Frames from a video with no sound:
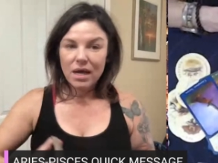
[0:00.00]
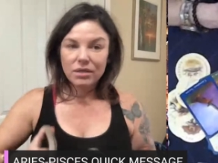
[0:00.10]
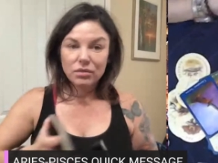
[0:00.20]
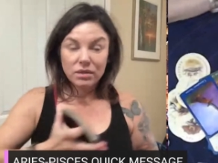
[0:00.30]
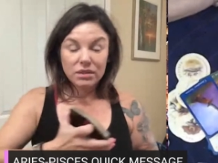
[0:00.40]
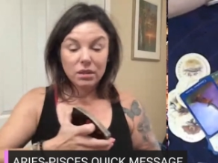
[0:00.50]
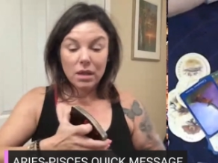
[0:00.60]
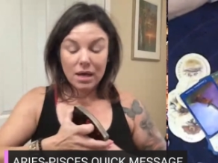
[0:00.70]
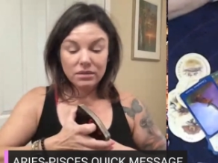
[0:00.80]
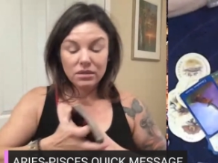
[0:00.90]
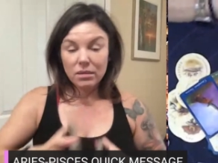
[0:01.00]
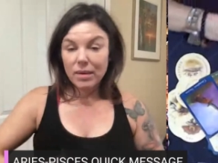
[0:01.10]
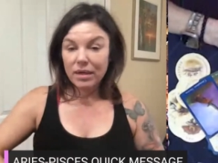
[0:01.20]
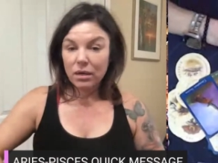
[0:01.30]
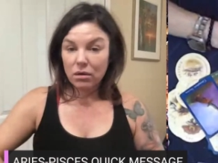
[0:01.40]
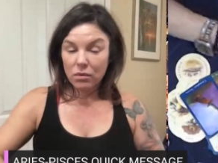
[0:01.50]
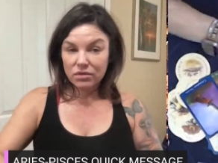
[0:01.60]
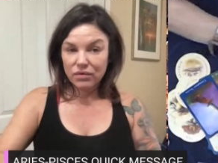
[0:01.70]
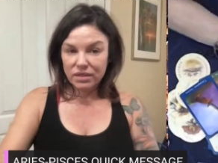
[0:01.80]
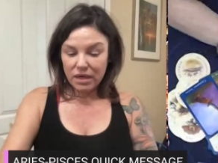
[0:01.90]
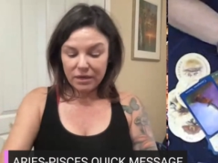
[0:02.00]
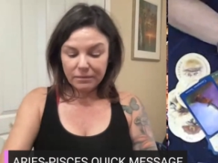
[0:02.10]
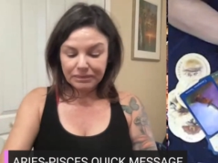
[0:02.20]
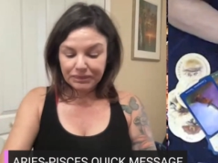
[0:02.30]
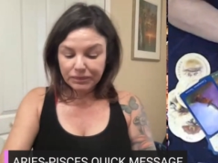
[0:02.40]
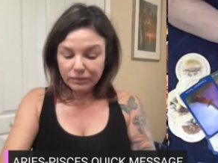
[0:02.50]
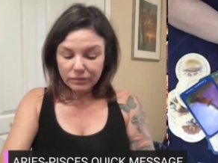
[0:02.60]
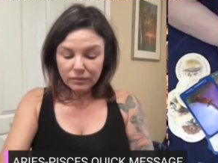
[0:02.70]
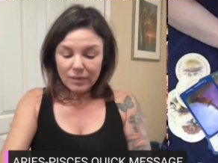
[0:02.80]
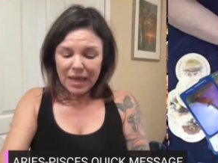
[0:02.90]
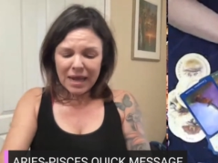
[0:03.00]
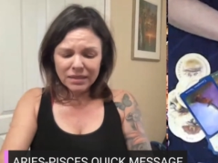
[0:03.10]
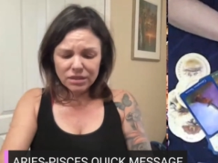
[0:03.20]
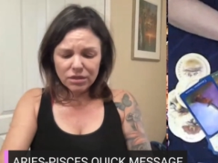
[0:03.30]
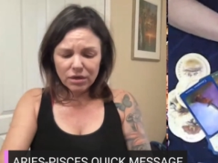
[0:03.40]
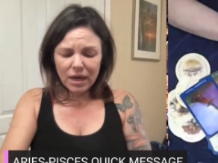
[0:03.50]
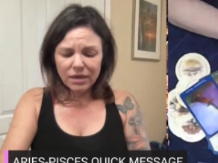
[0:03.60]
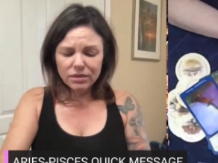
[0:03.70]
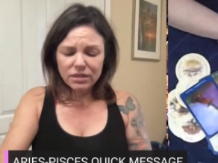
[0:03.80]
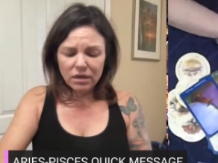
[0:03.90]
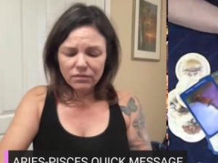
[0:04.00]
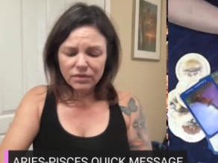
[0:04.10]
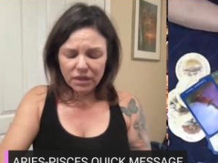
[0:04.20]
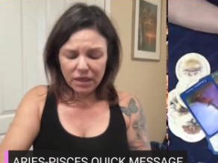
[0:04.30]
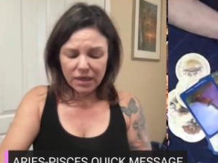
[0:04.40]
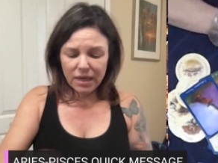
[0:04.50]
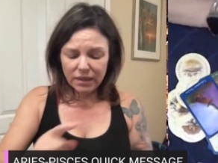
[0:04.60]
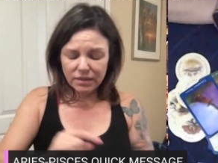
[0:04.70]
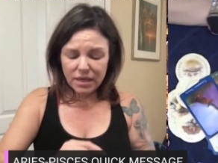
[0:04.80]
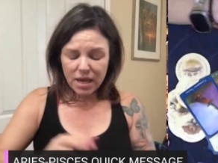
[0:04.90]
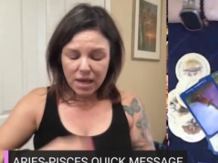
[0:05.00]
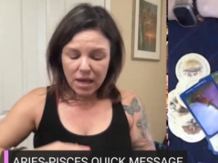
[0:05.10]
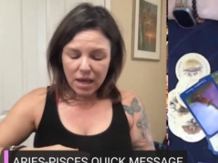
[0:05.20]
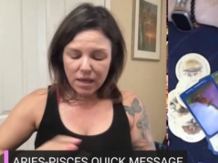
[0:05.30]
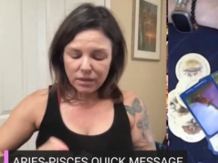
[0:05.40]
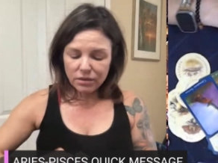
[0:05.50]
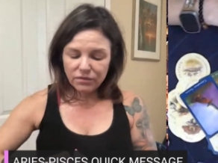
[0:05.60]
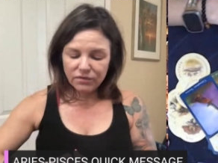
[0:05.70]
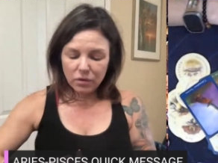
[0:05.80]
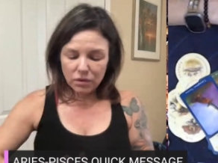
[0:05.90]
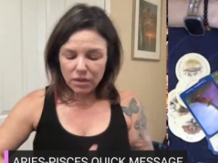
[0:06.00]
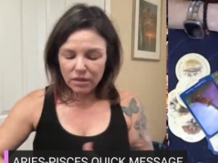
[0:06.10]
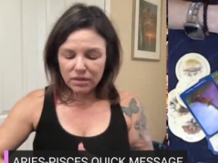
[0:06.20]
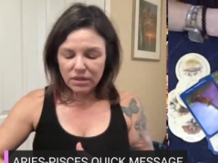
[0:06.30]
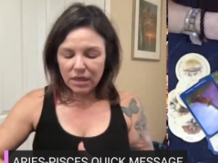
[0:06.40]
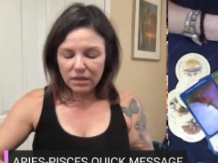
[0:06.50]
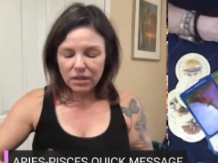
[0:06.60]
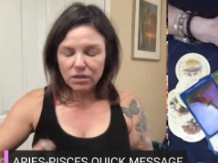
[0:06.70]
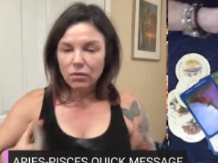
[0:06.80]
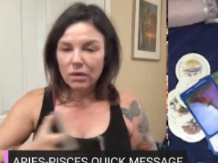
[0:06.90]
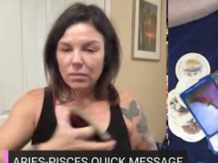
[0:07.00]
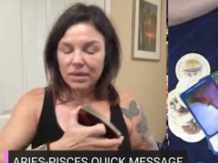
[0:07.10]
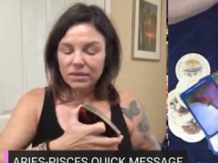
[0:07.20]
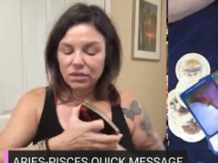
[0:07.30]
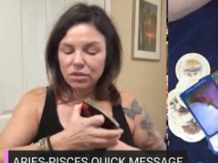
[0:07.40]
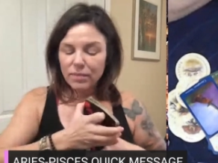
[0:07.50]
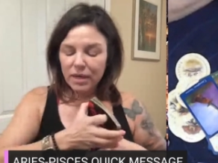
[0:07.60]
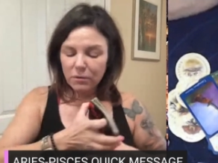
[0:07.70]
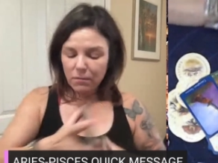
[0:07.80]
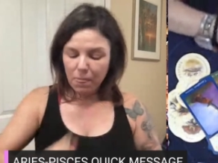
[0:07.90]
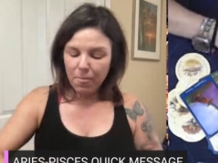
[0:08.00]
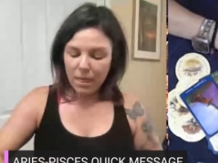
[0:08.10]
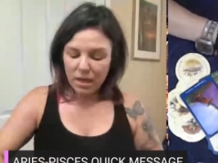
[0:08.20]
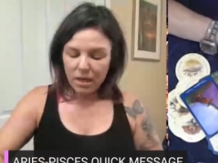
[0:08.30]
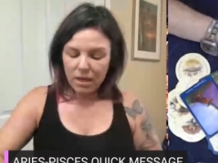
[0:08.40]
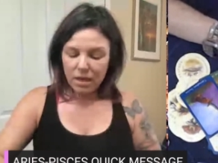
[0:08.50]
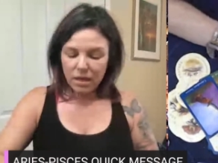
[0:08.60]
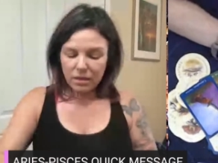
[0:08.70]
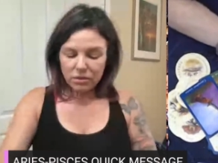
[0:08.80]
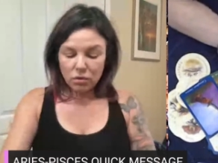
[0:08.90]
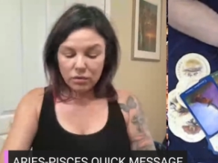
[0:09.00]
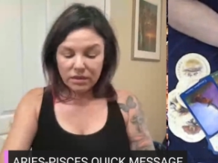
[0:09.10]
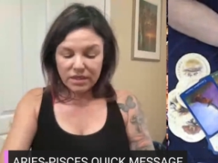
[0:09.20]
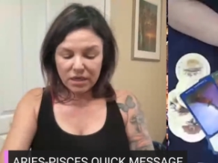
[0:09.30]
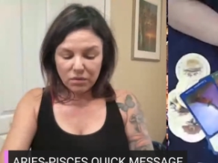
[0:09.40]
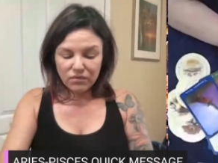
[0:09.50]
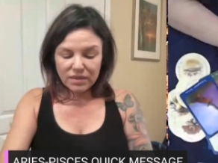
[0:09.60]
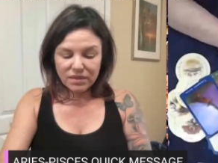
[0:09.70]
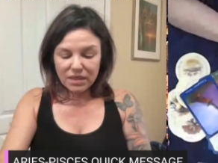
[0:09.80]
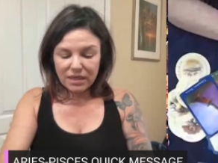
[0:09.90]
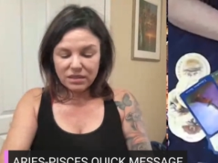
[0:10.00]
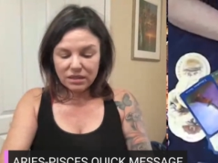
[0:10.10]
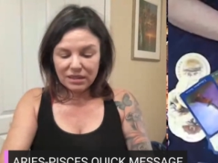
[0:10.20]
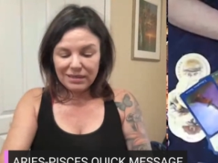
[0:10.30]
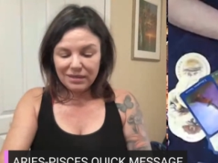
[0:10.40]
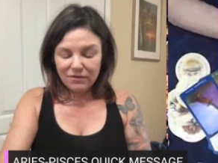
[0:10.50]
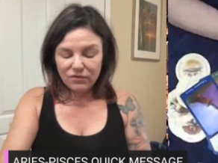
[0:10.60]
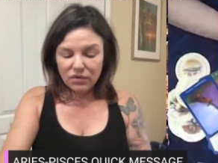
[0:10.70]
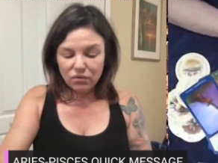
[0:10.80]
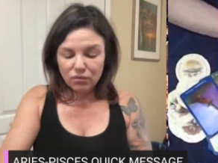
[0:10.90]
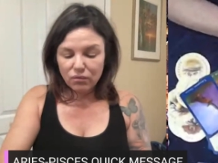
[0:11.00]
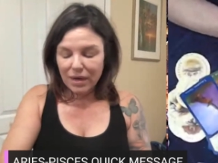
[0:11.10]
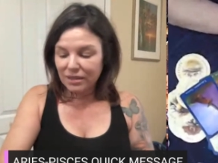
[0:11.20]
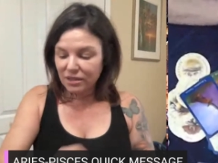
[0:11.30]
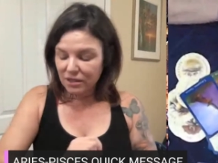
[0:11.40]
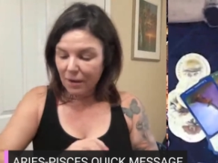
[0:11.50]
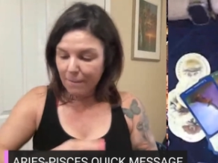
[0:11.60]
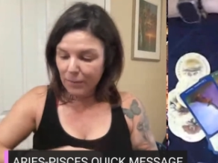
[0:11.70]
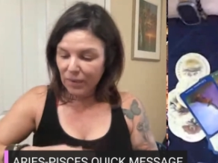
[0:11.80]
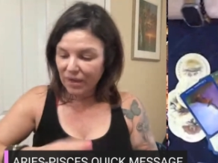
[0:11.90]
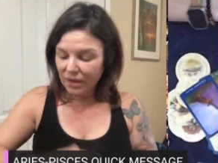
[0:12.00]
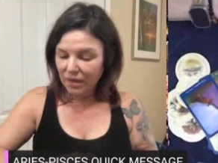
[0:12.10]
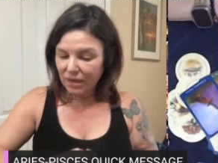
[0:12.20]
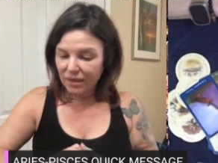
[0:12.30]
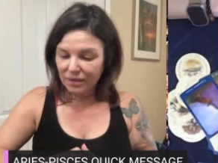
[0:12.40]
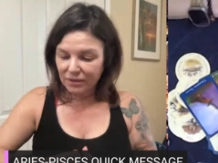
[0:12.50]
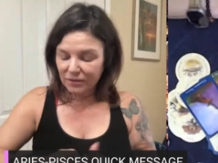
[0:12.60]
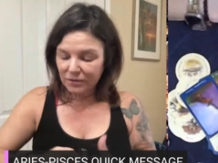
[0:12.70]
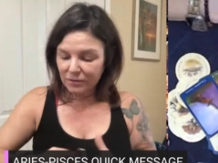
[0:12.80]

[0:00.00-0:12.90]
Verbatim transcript: I do these a lot, so they may not always resonate. Ask your higher self to connect and to focus on the sign that you want a message about. And only take what resonates, leave the rest behind.